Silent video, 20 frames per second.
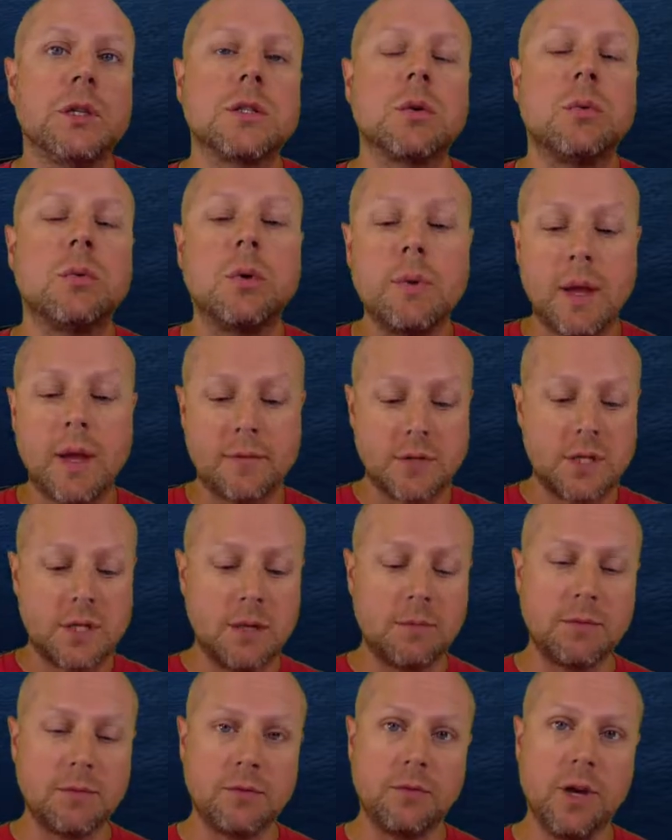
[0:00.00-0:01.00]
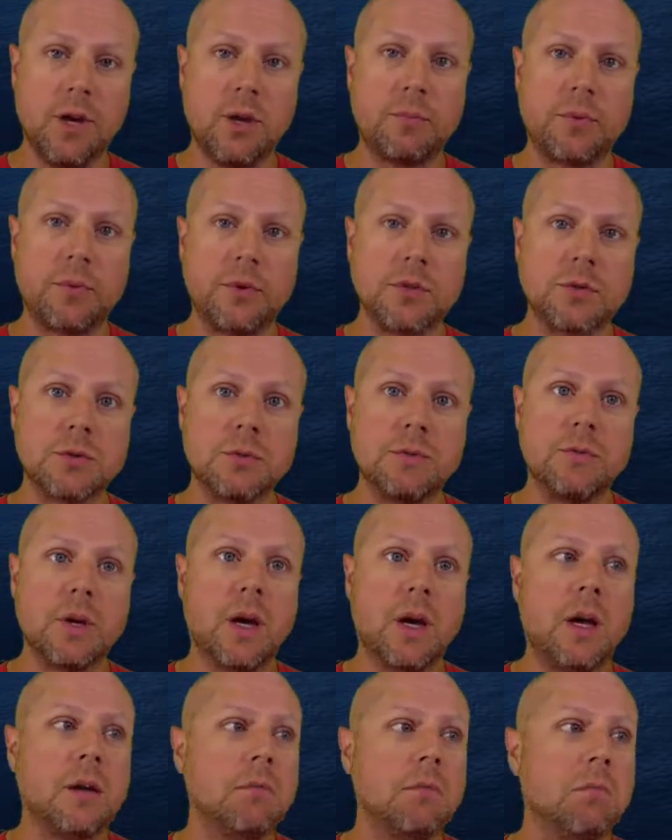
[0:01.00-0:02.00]
So when we have a team of developers, we've
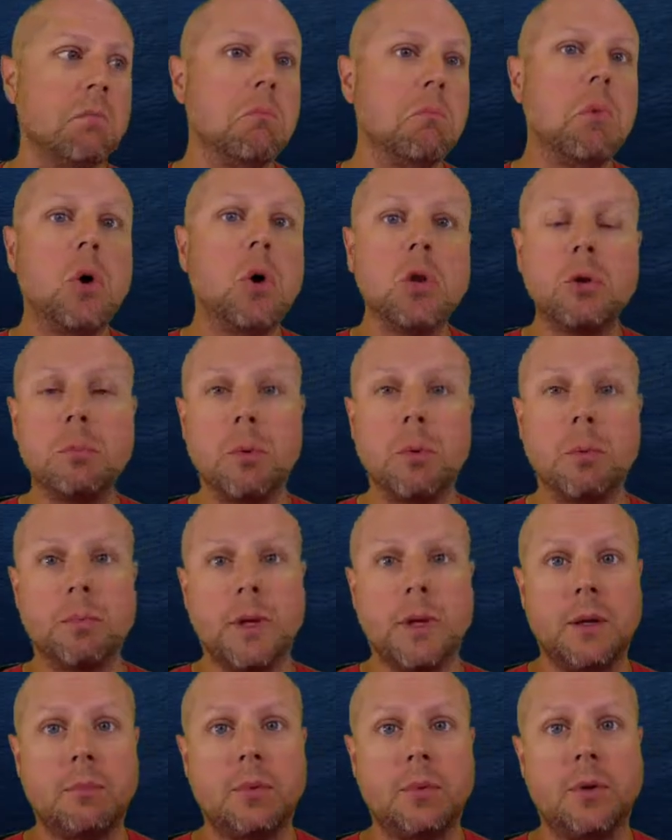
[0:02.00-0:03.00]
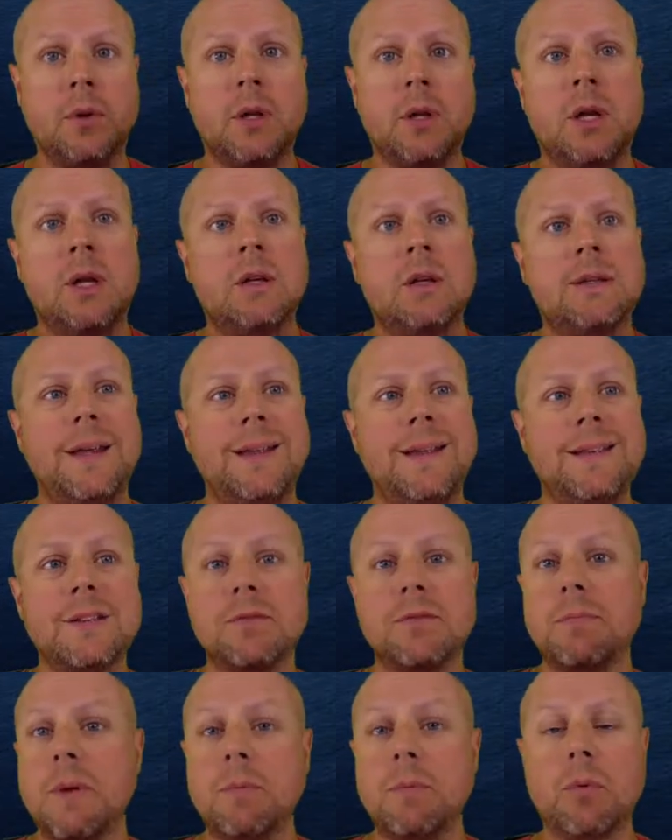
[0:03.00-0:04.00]
got multiple people, tens
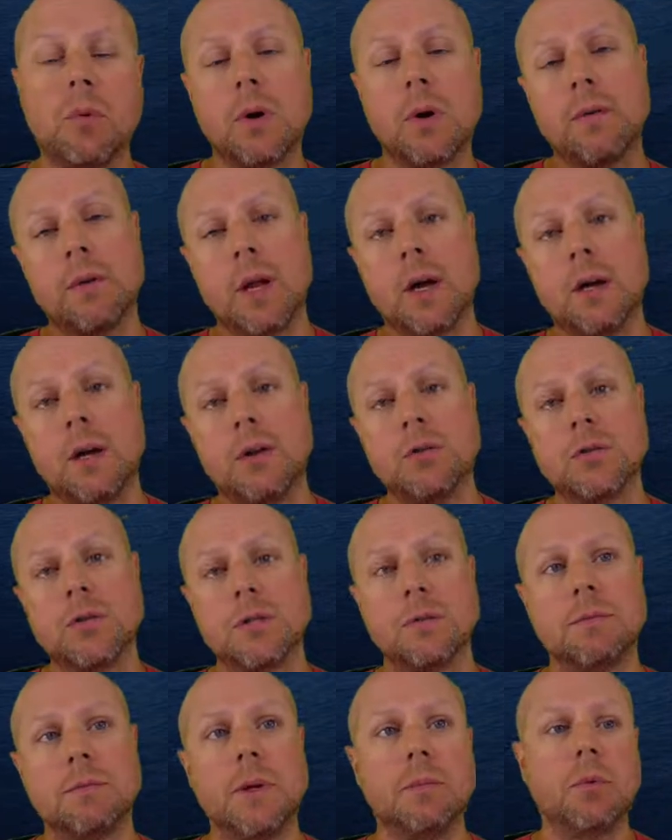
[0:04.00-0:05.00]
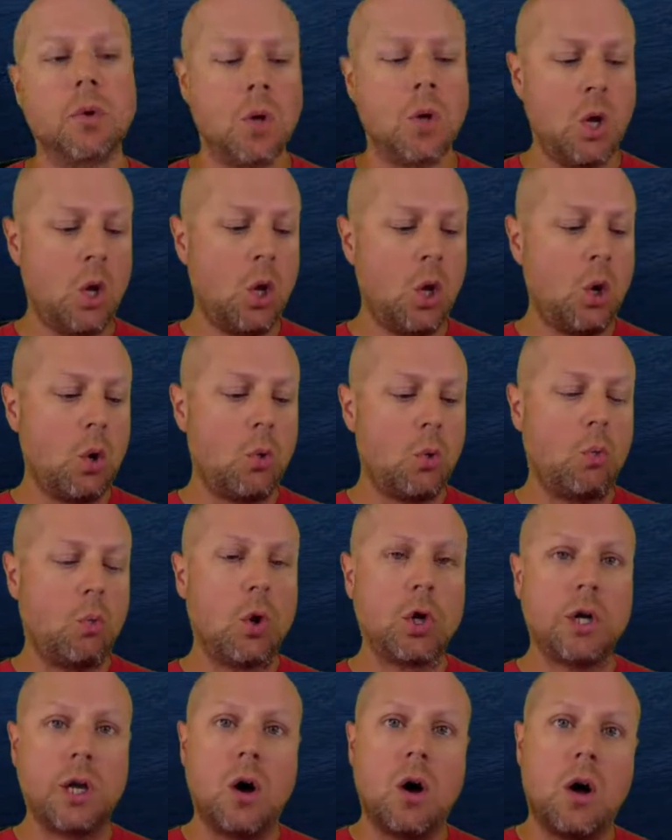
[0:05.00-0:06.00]
of people, or even hundreds of people
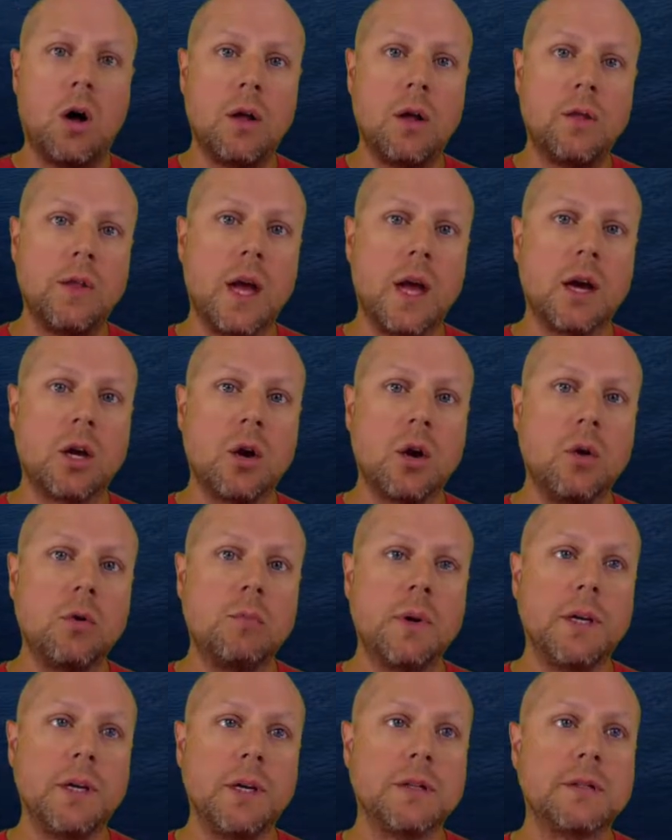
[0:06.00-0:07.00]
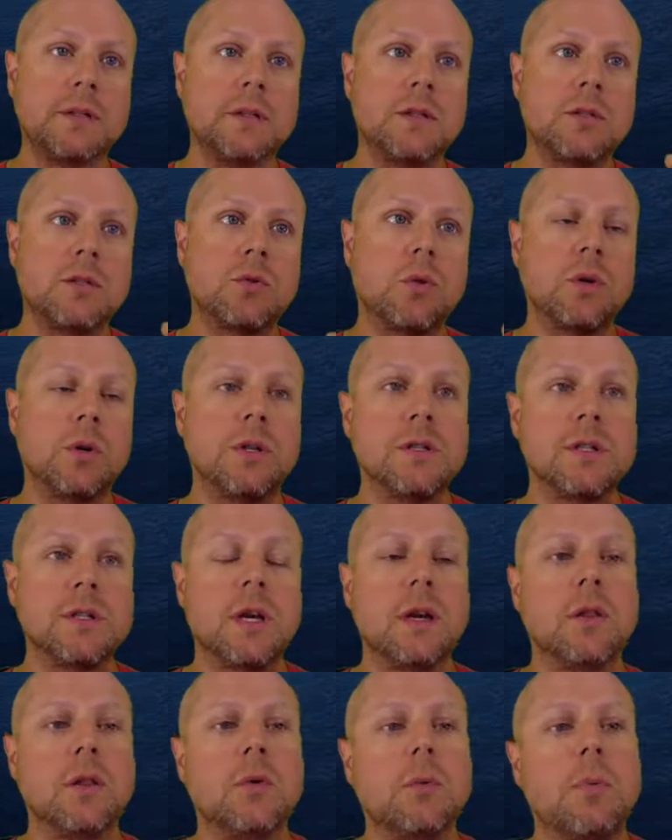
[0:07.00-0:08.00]
working on that code base that's stored
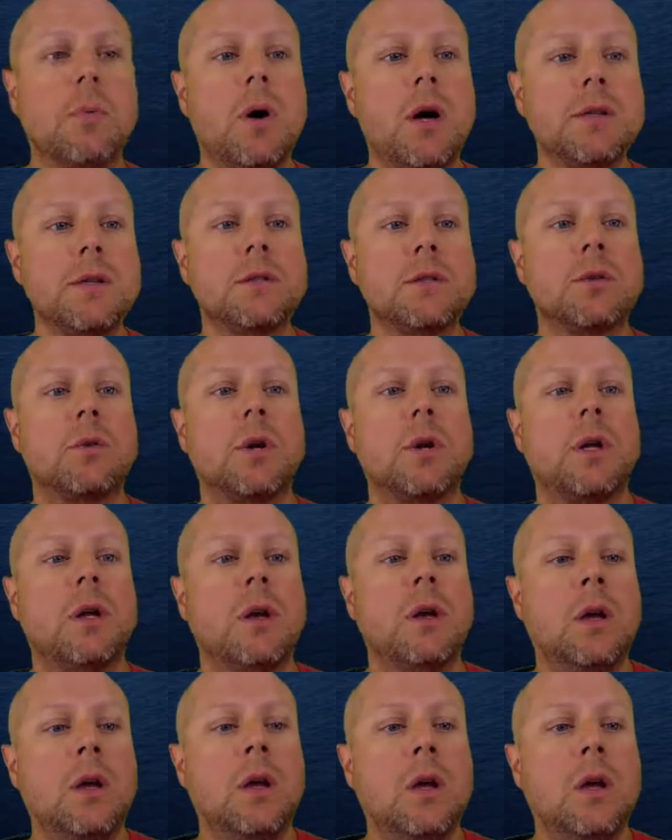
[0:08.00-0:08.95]
inside of the repository.